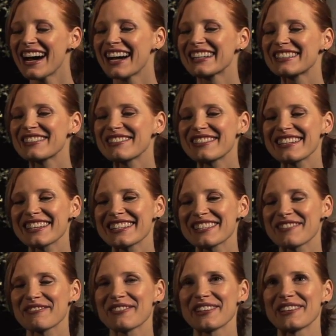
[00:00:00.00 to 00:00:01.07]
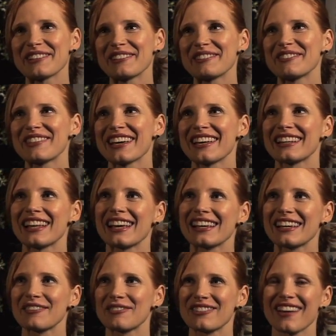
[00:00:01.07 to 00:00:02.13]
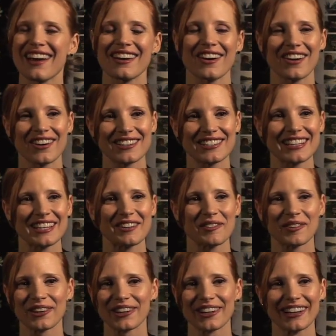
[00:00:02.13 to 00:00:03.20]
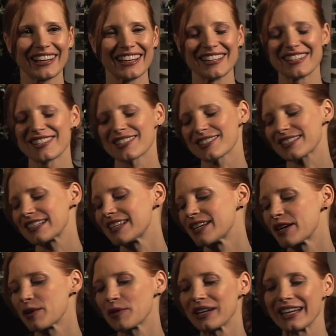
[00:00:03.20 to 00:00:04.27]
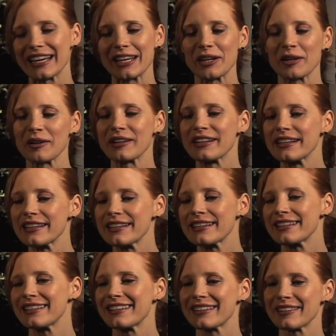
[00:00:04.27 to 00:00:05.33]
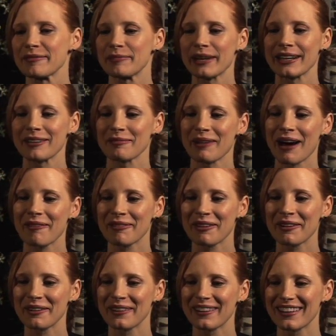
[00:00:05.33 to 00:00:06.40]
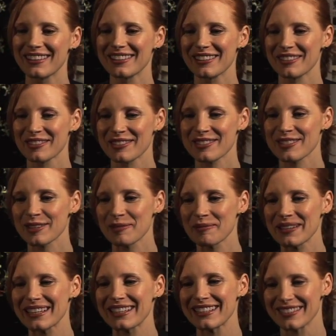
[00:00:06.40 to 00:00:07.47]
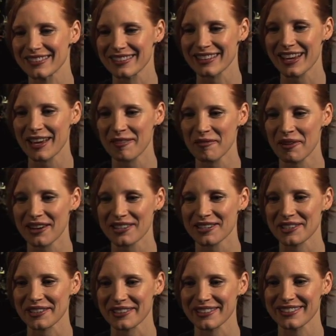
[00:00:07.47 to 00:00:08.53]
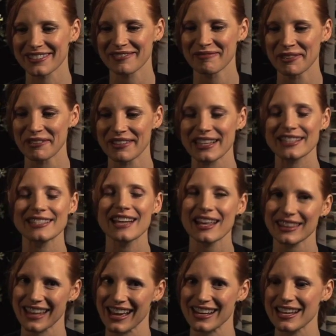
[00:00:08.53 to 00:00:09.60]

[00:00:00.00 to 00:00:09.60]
I don't think it's a film that, like, if you had a hard day at work and you just, you know, want to get your bucket of popcorn and your Slurpee and watch a movie. It's not that.